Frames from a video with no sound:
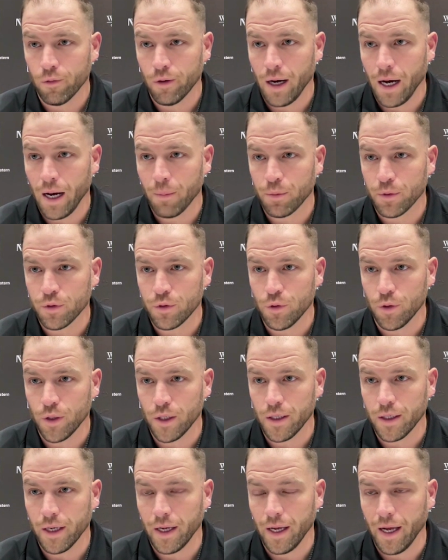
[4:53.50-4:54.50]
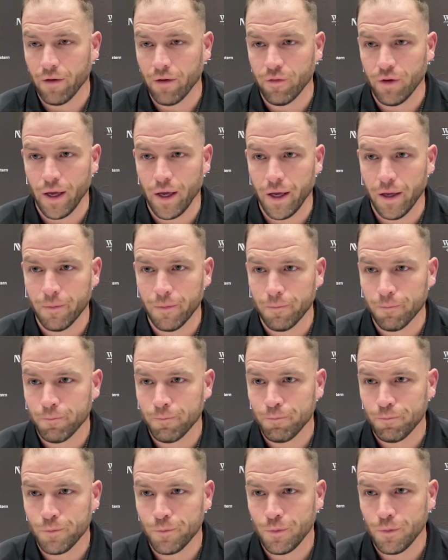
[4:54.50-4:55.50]
opportunity to have a,
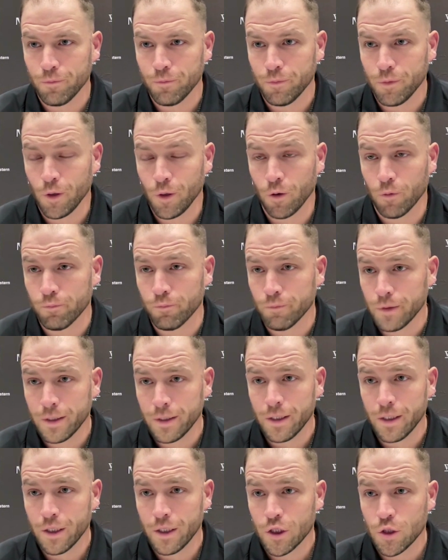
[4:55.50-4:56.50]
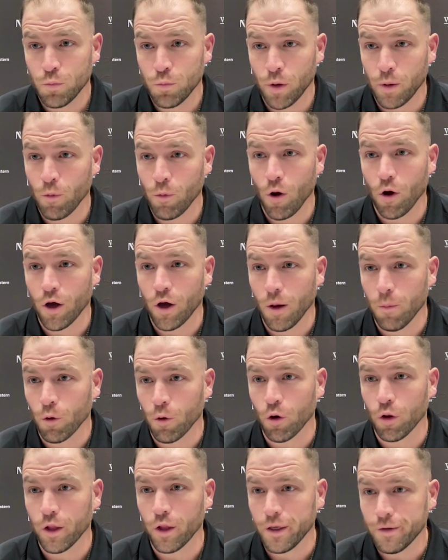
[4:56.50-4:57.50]
spring ball come
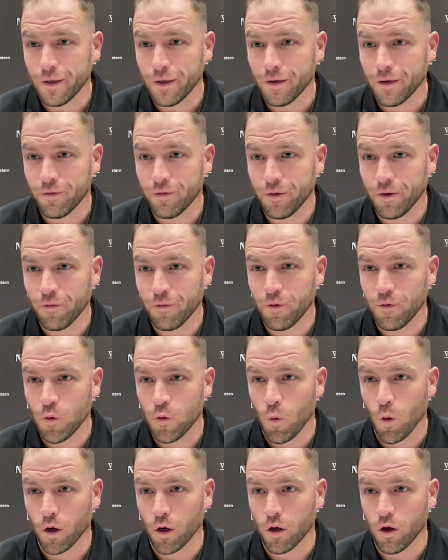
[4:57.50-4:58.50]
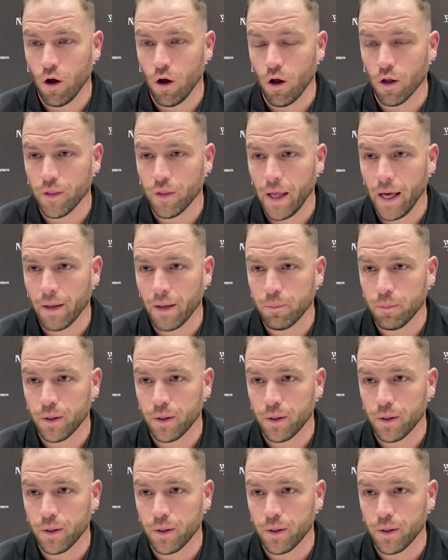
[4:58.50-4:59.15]
early, if you want to call it that.